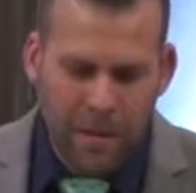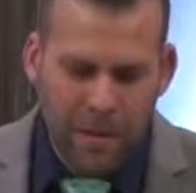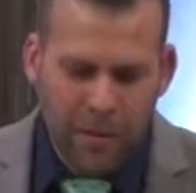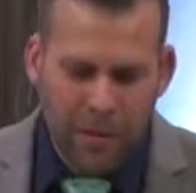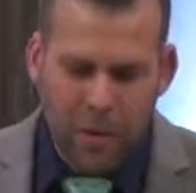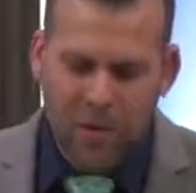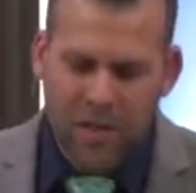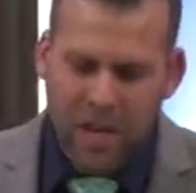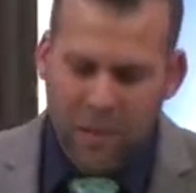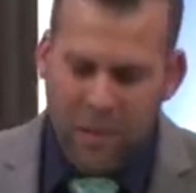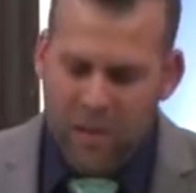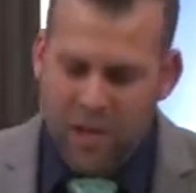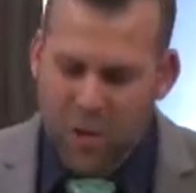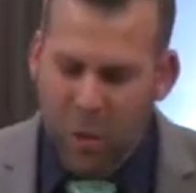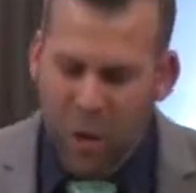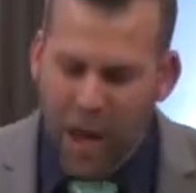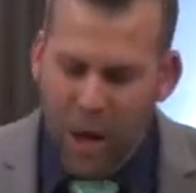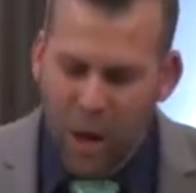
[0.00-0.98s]
Verse number
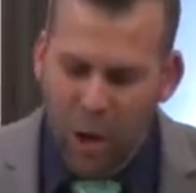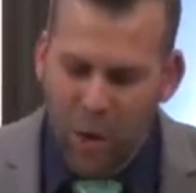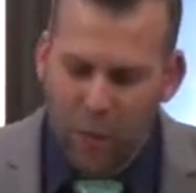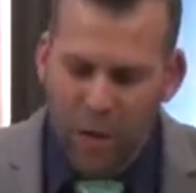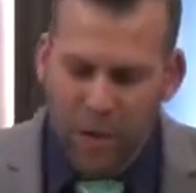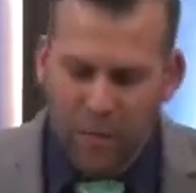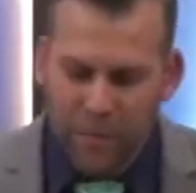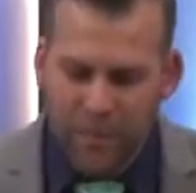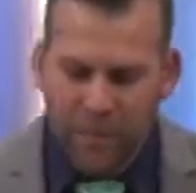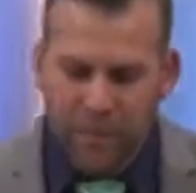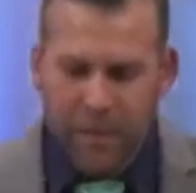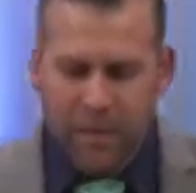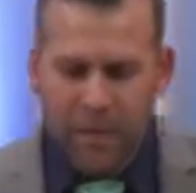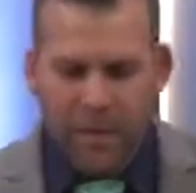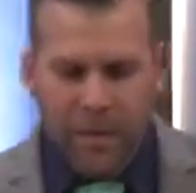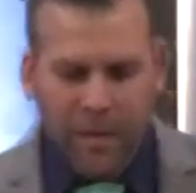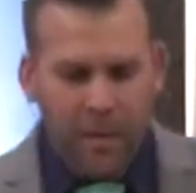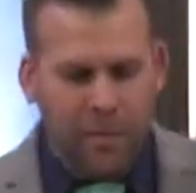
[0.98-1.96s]
12,
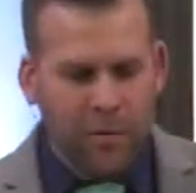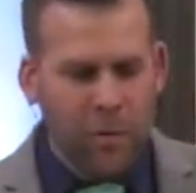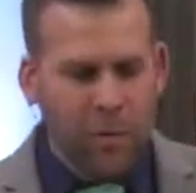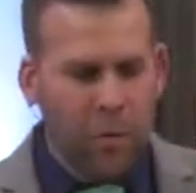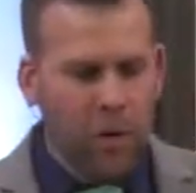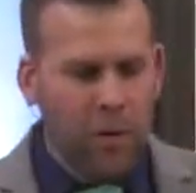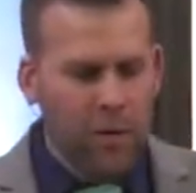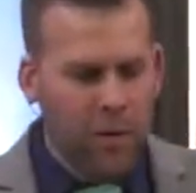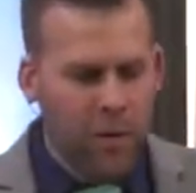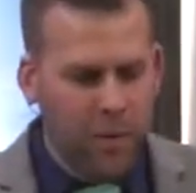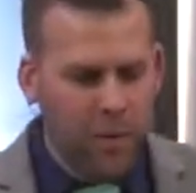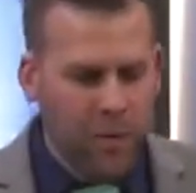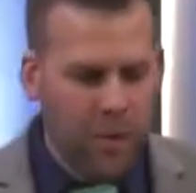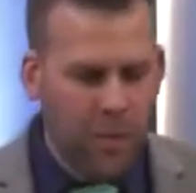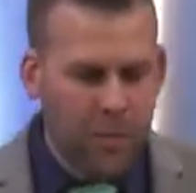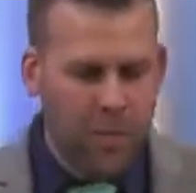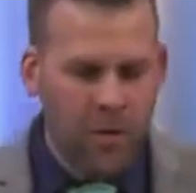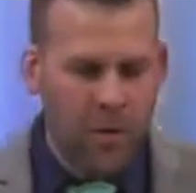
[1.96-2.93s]
if you would, in your
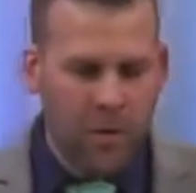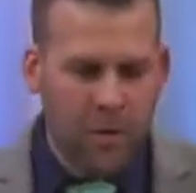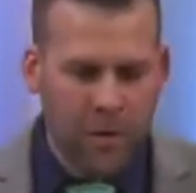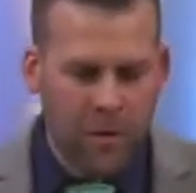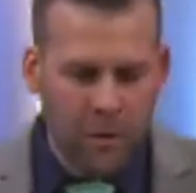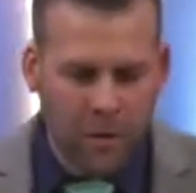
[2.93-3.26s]
scripture,